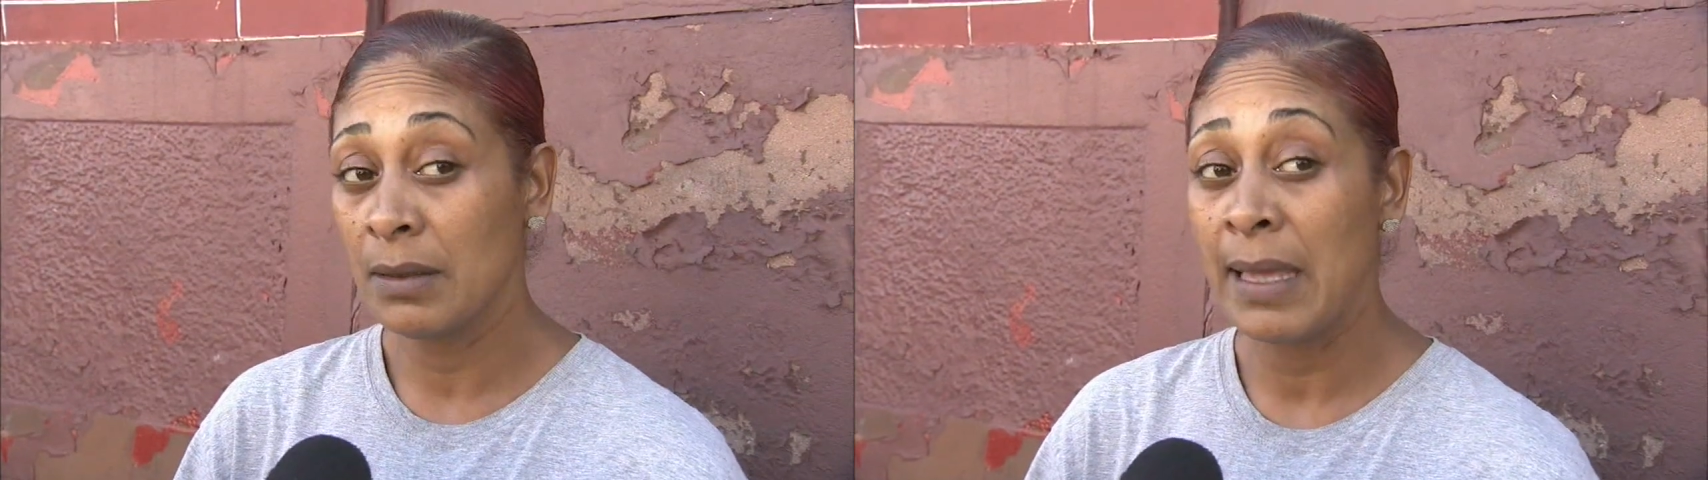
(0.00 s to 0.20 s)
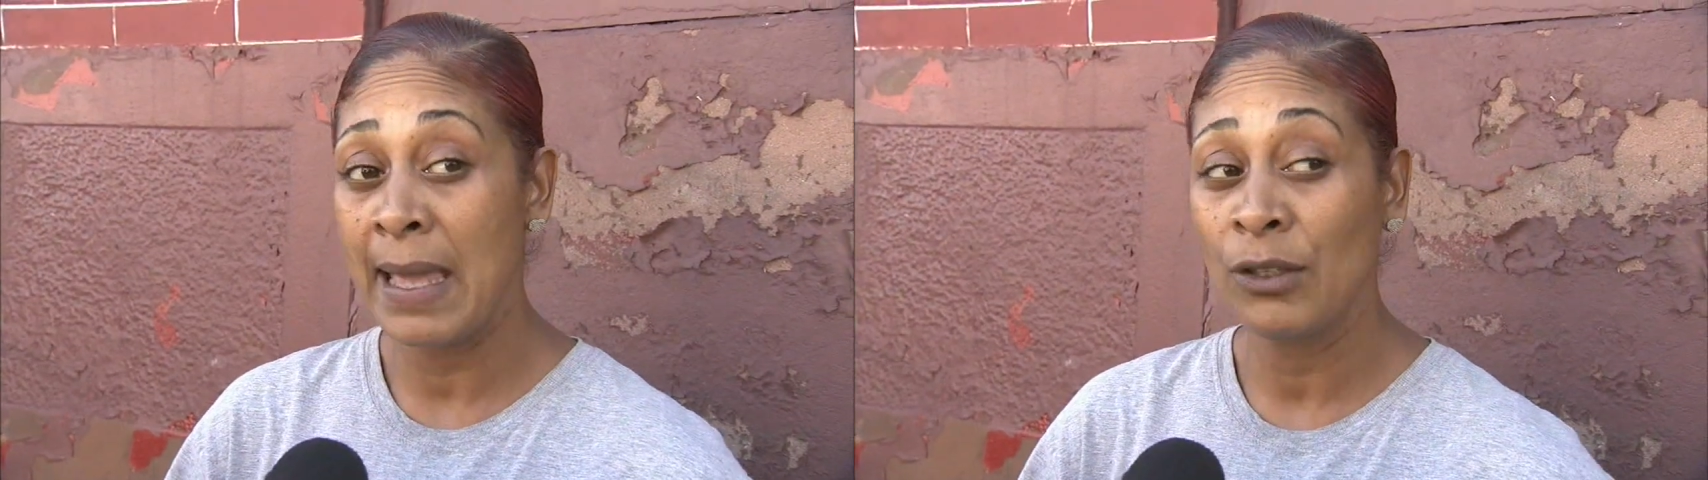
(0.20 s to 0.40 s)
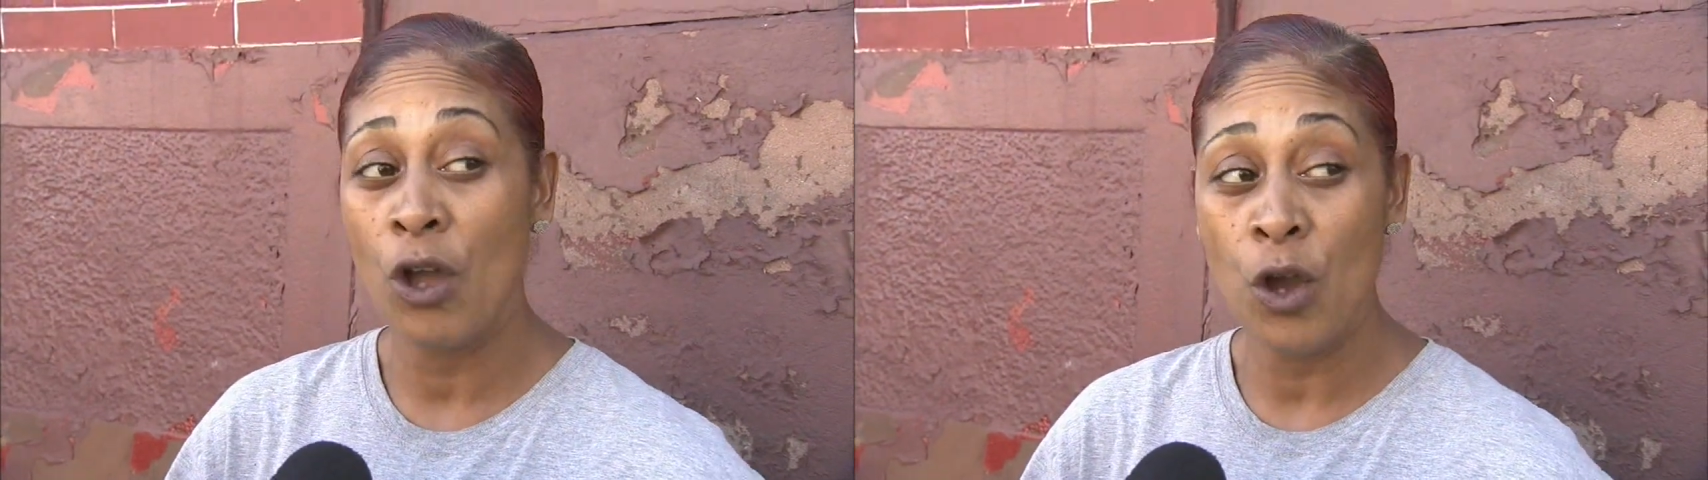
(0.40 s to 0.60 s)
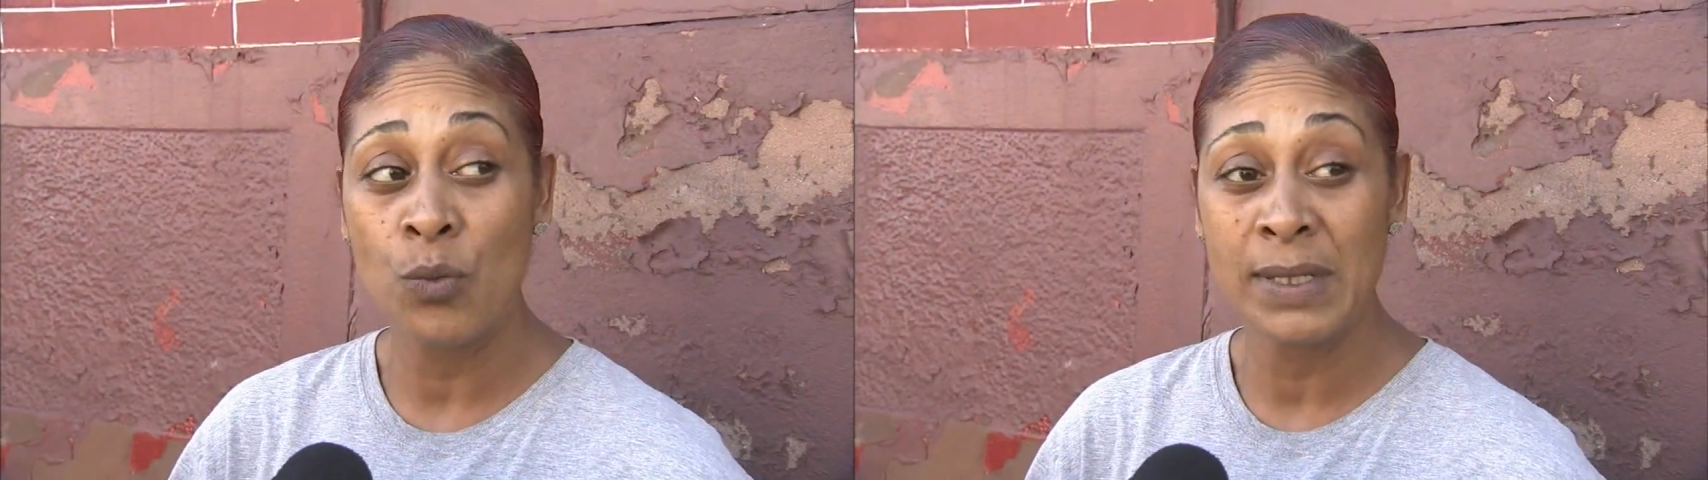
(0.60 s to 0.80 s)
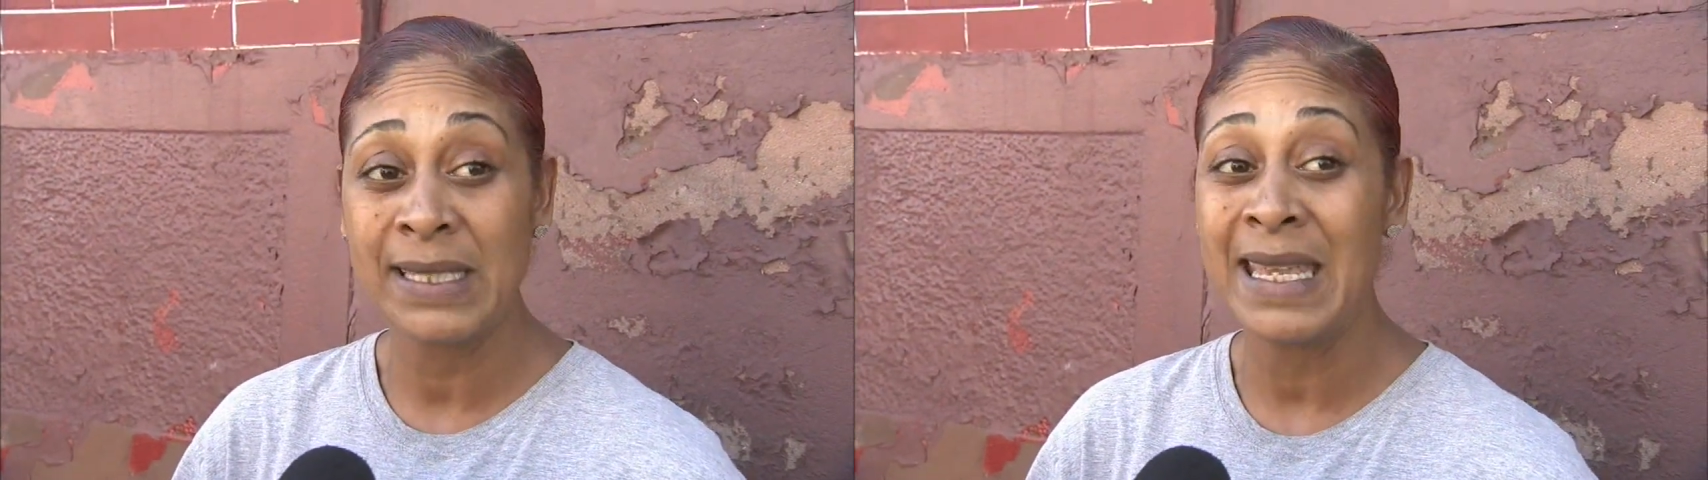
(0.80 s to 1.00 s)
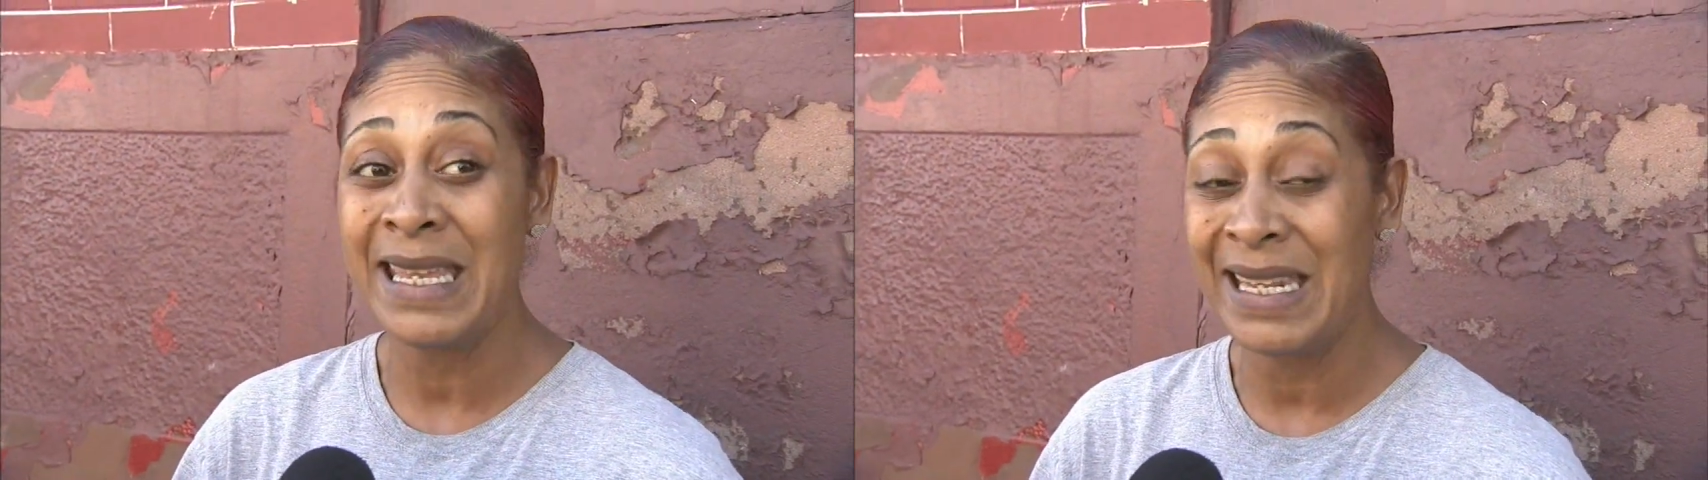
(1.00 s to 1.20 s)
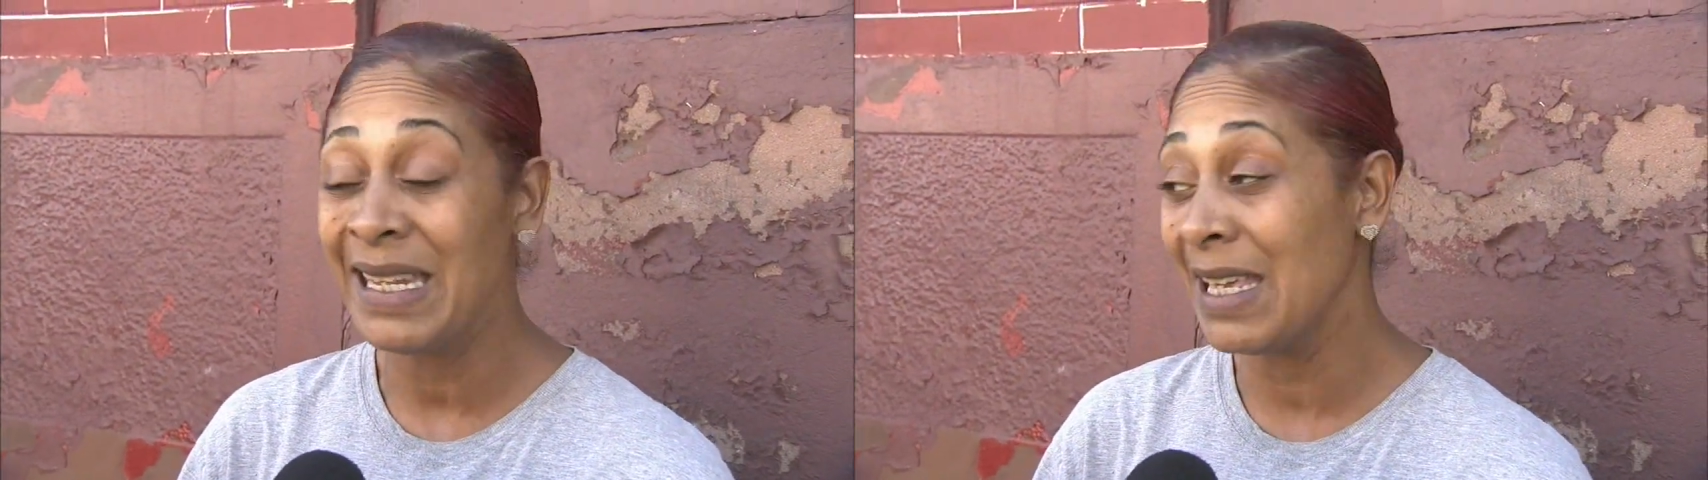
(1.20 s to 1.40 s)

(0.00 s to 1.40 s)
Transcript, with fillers: That dog was eating